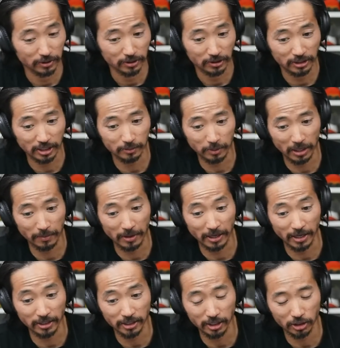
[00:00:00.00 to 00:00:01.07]
6 p.m. at
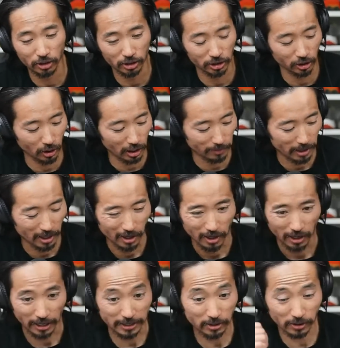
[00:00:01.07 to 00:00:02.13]
Asics. Just show up.
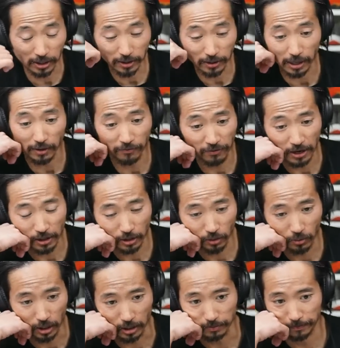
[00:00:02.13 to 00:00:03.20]
You know, I'll, I'll
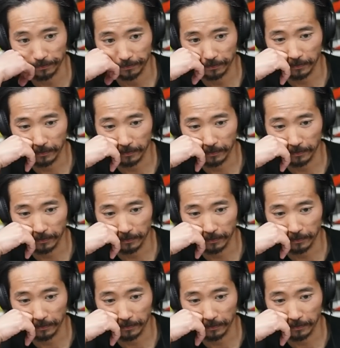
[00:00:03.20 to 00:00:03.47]
follow up.